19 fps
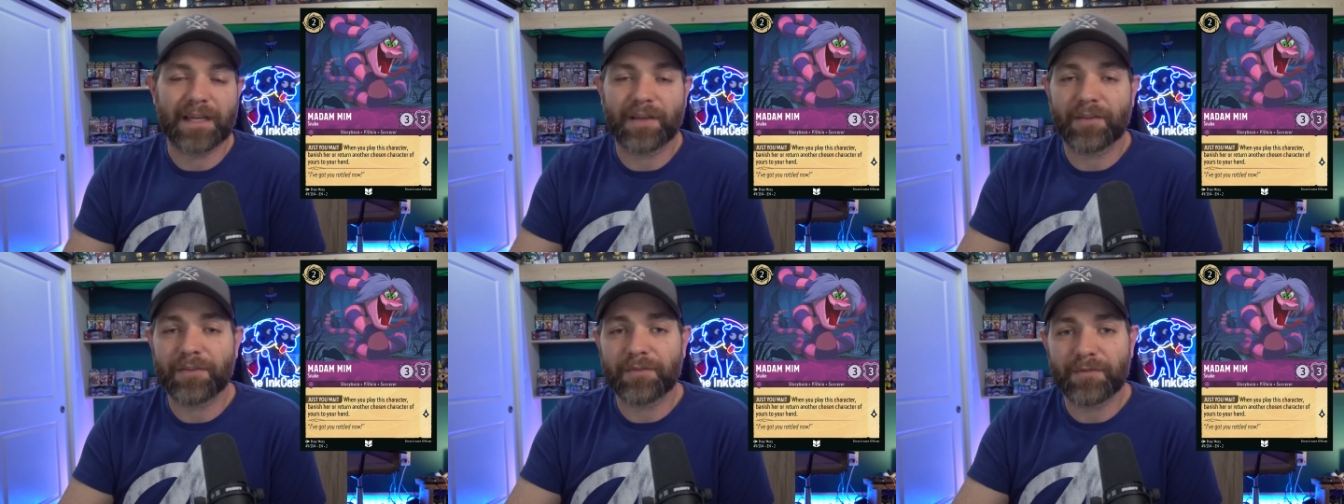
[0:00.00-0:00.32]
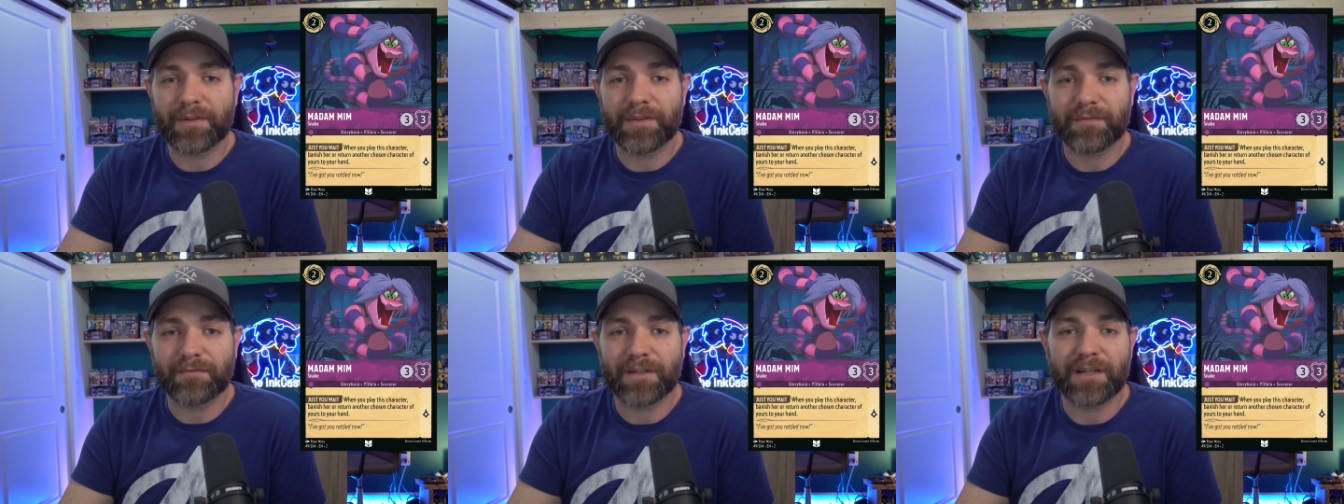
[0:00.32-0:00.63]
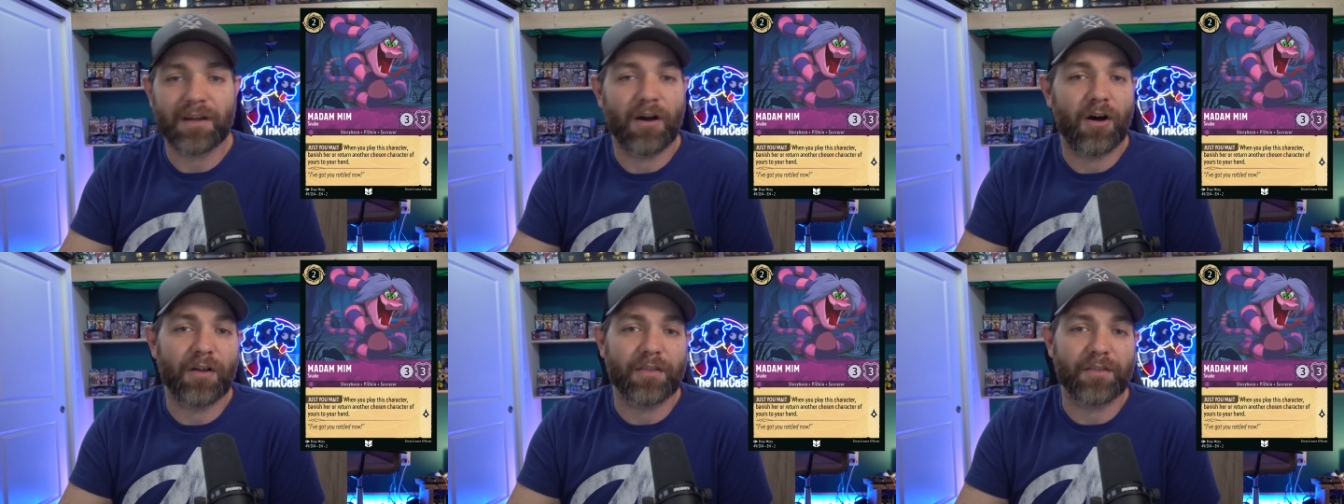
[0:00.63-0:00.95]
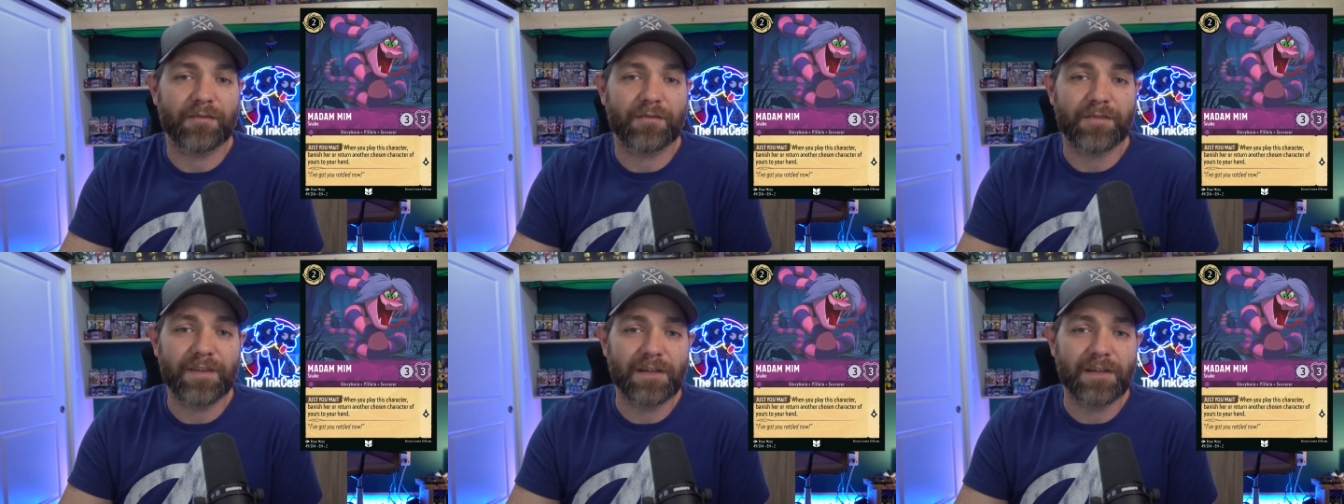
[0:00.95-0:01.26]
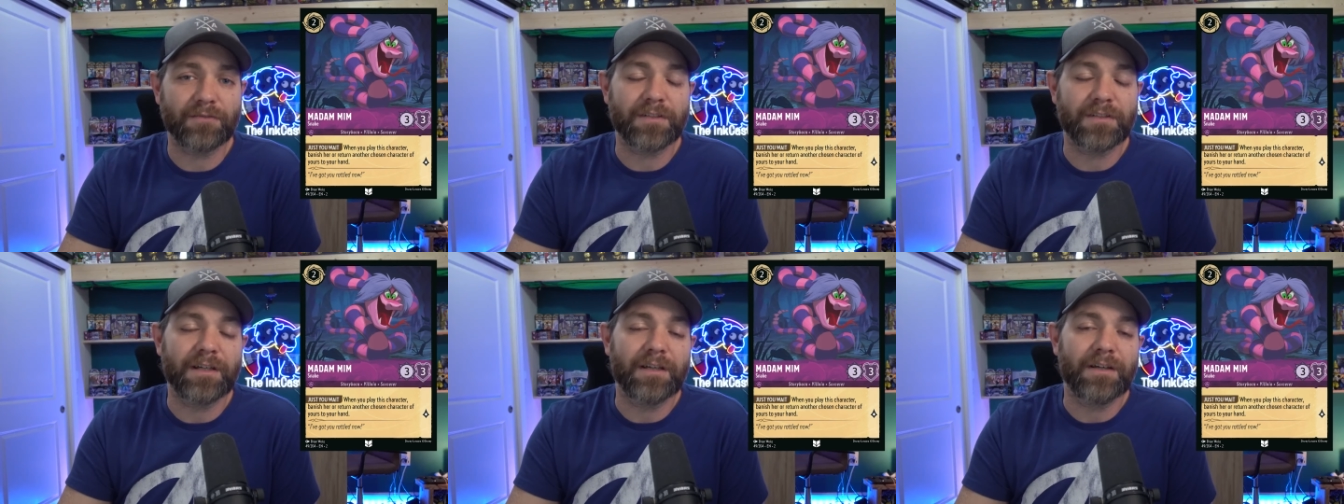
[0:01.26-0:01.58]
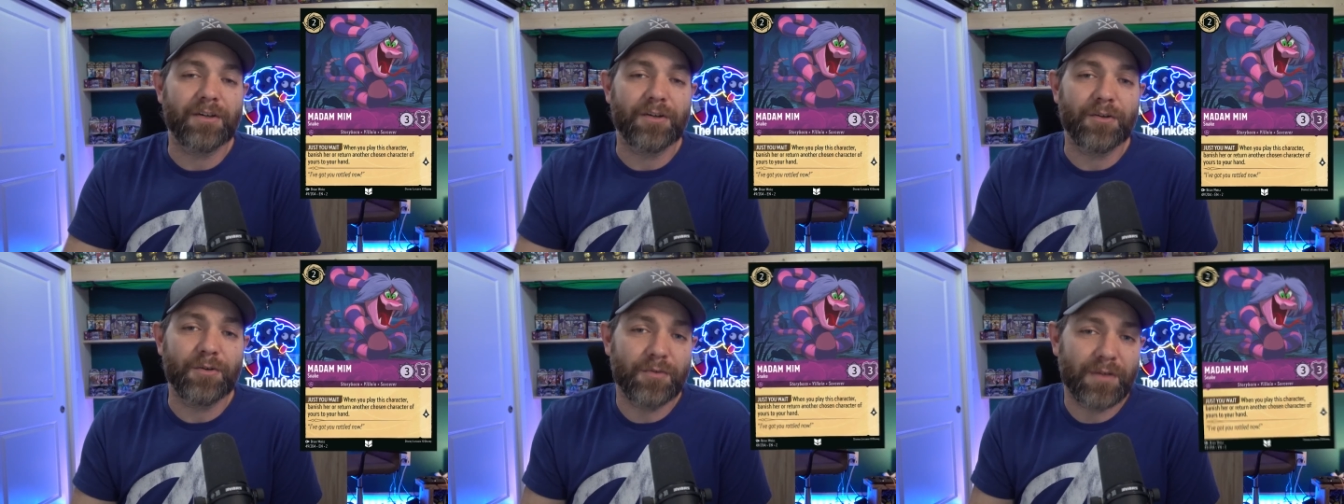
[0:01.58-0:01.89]
a 3/3 on the field,
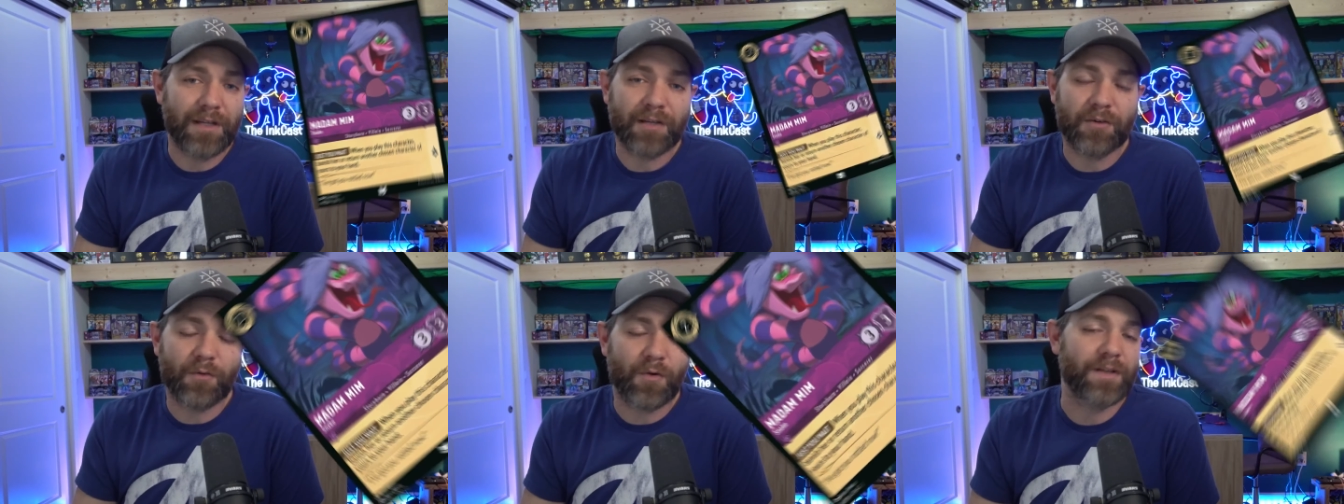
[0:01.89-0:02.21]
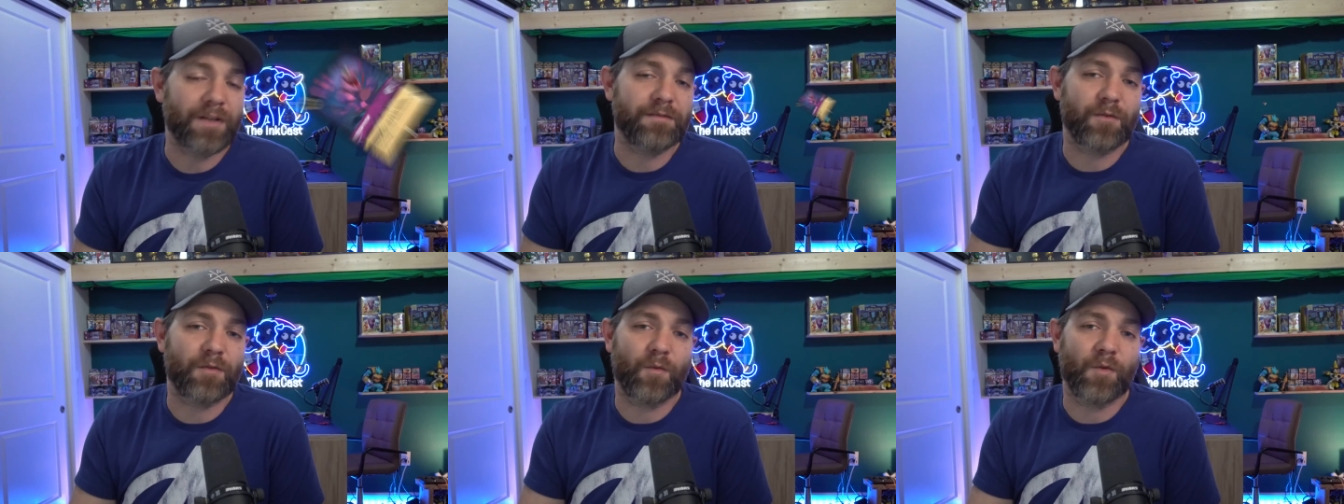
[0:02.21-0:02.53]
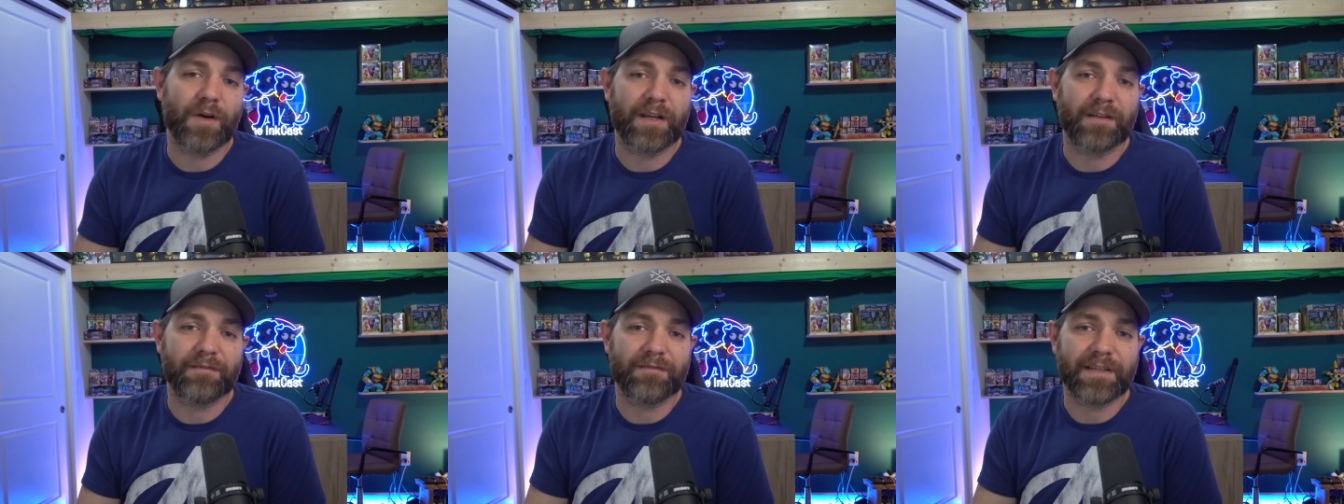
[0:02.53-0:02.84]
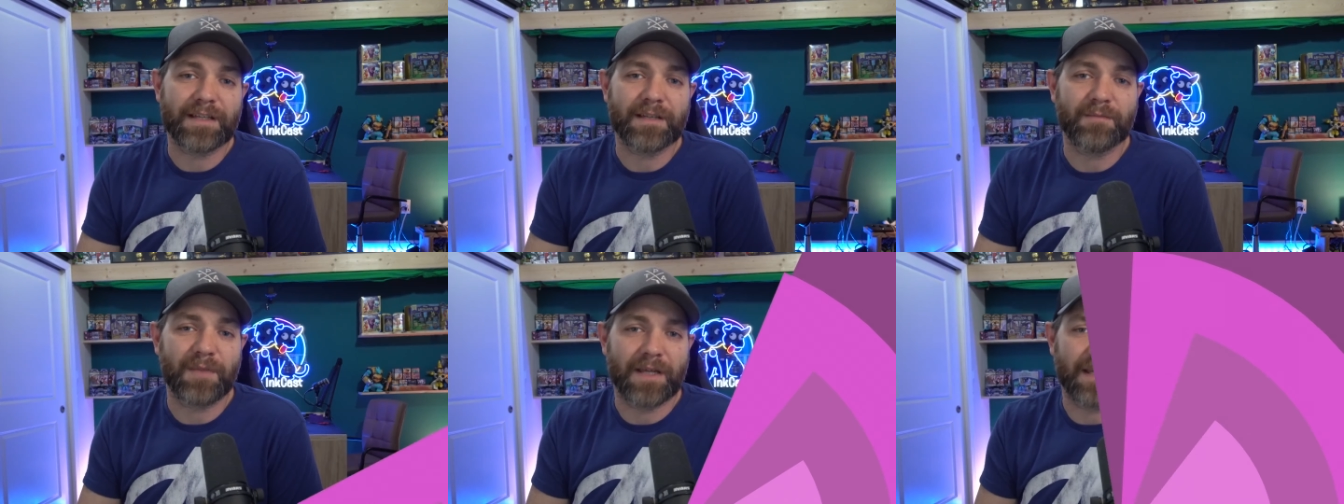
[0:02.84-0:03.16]
who can quest for 1 if need be.